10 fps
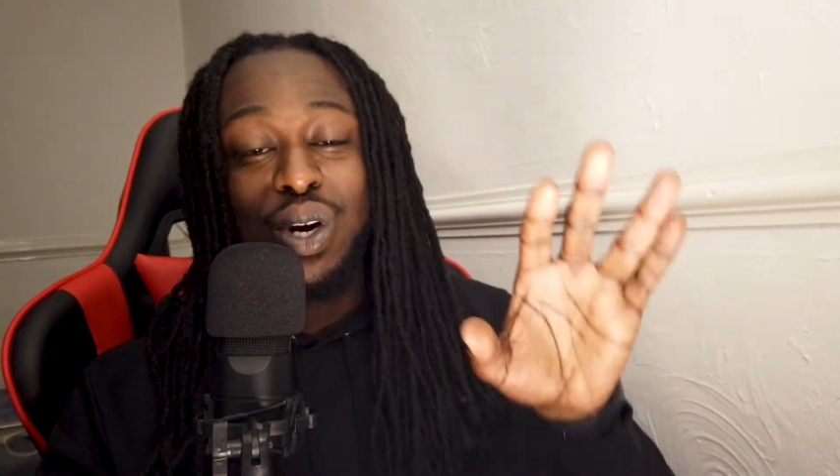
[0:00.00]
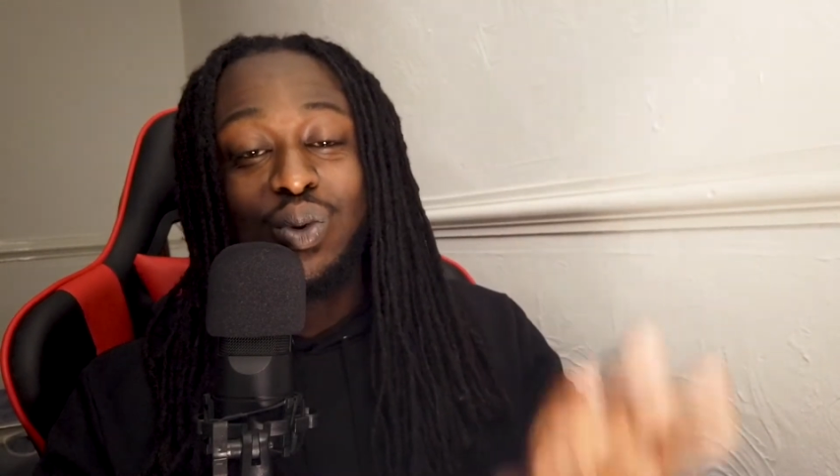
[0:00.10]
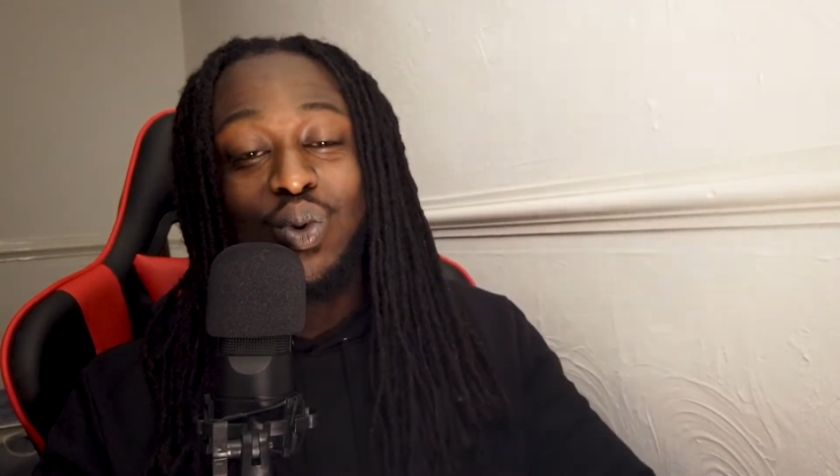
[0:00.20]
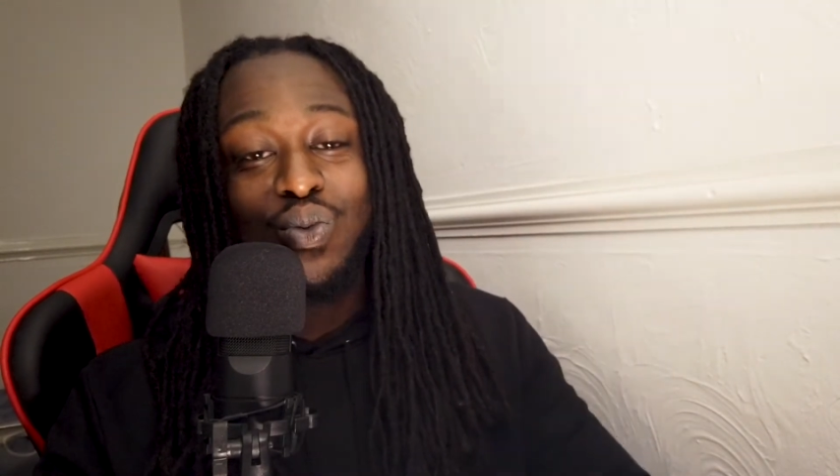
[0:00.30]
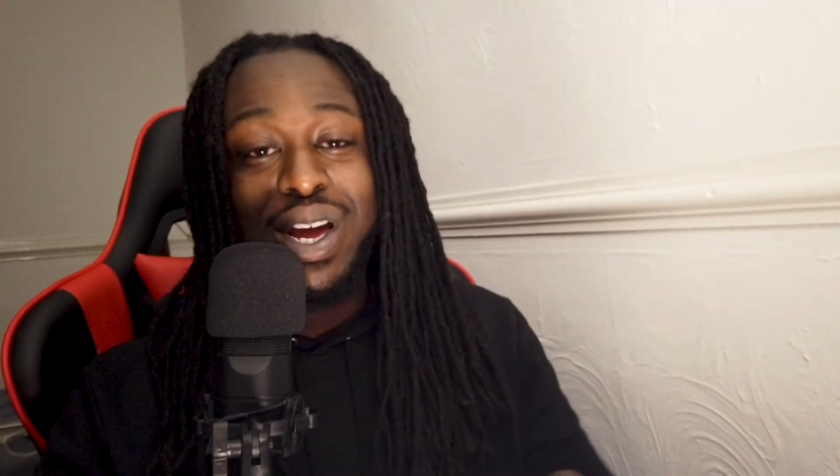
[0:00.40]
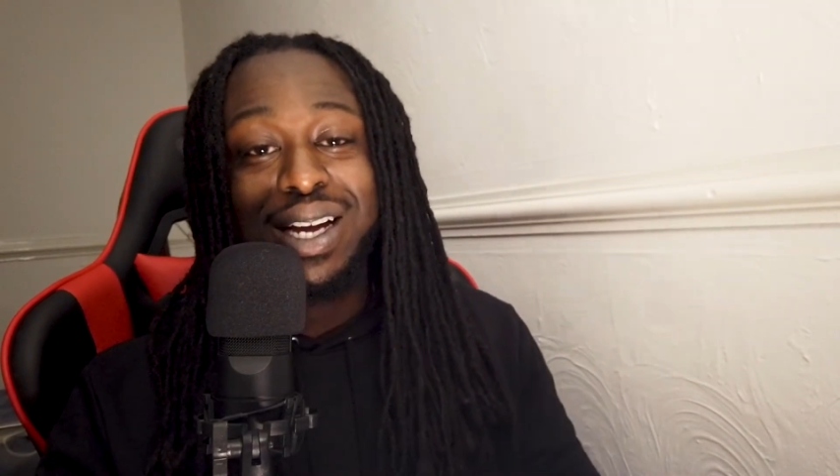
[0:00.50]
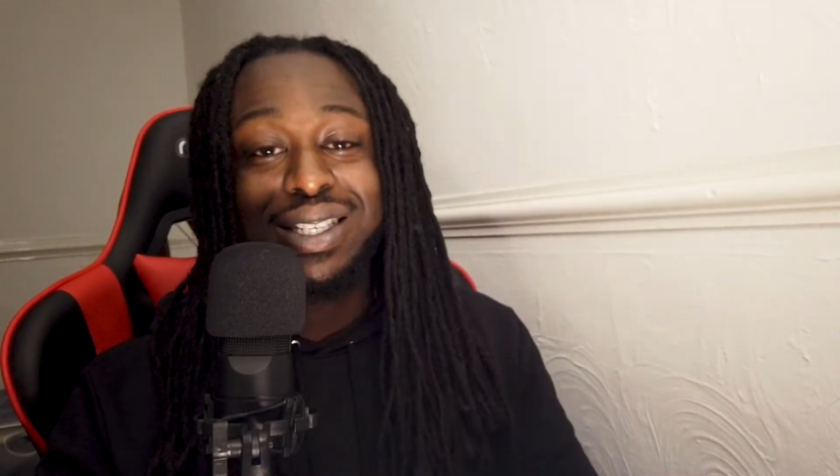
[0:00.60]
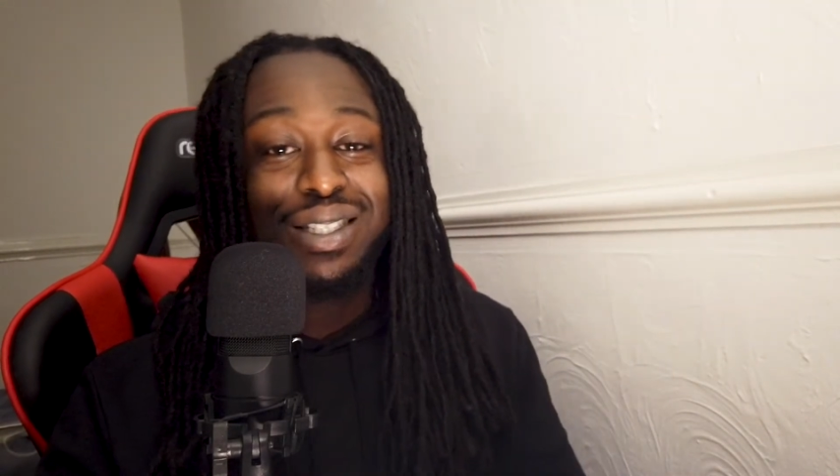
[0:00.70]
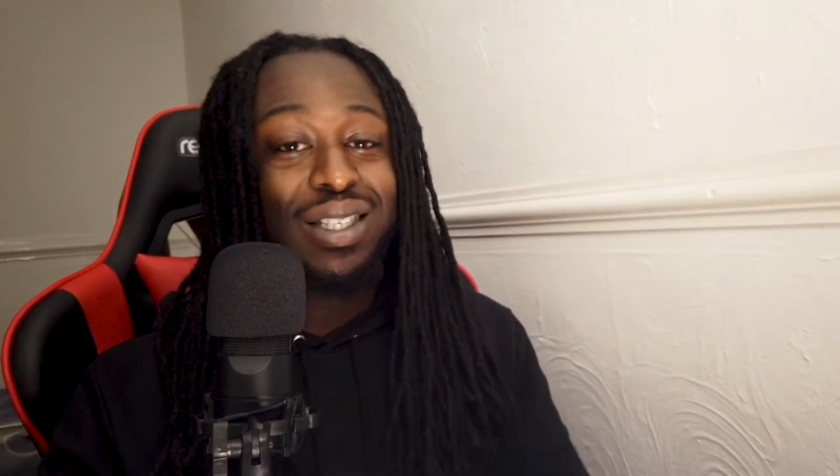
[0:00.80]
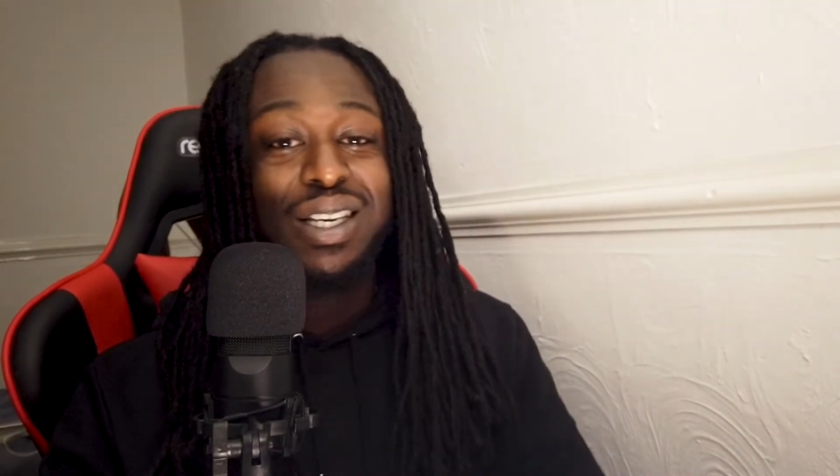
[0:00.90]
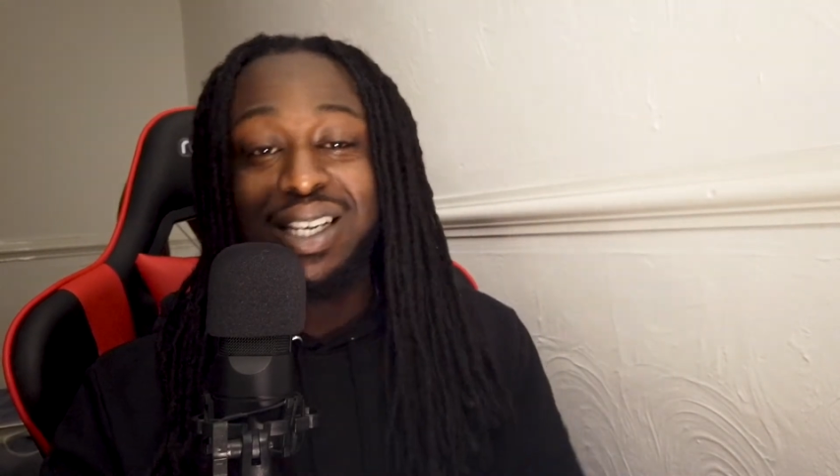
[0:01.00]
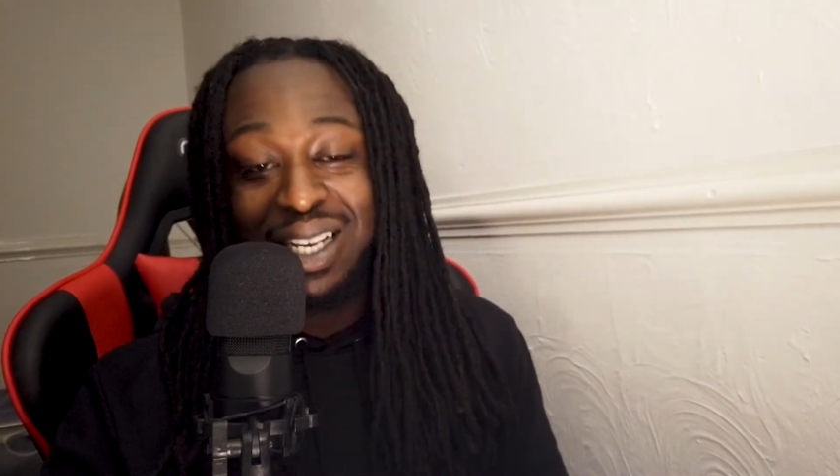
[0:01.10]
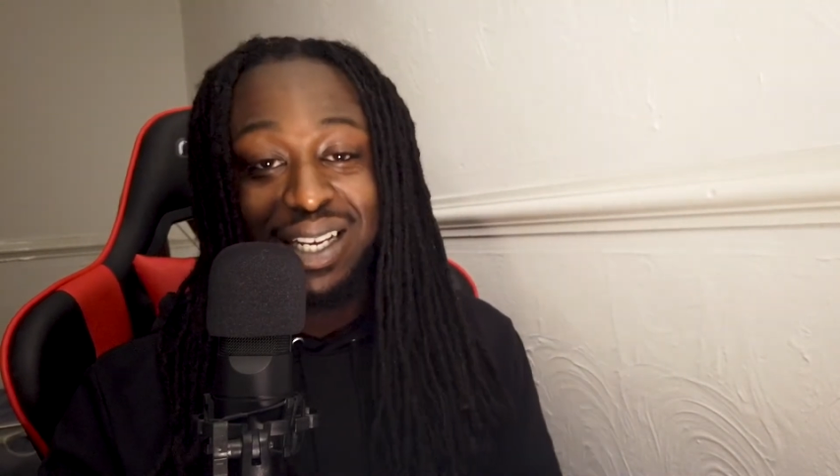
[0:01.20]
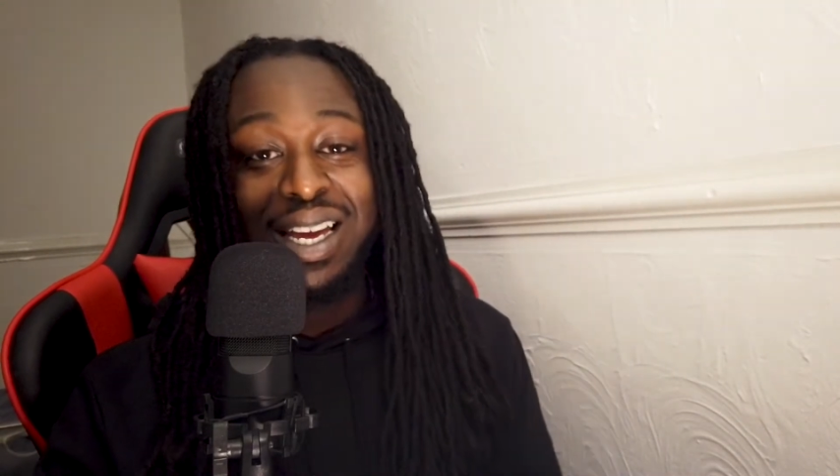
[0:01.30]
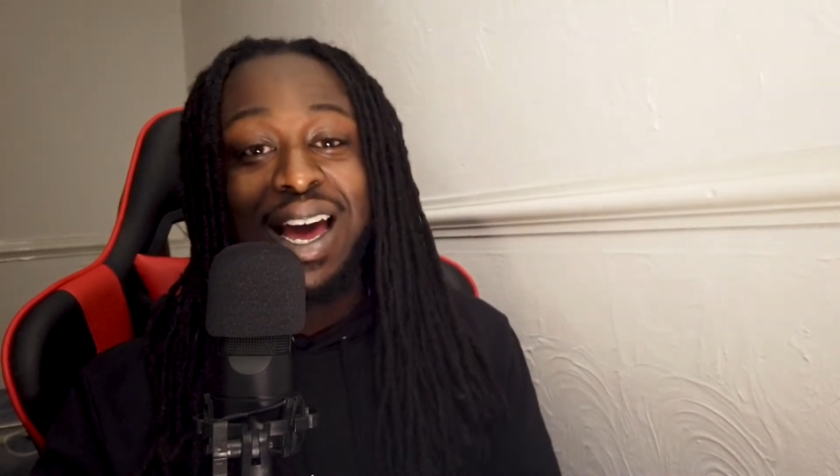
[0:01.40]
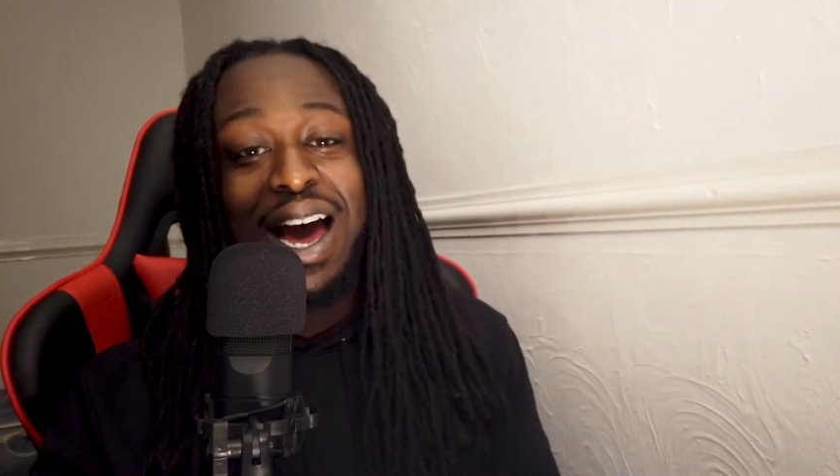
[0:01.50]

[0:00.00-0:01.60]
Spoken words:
we can all react and see it in it.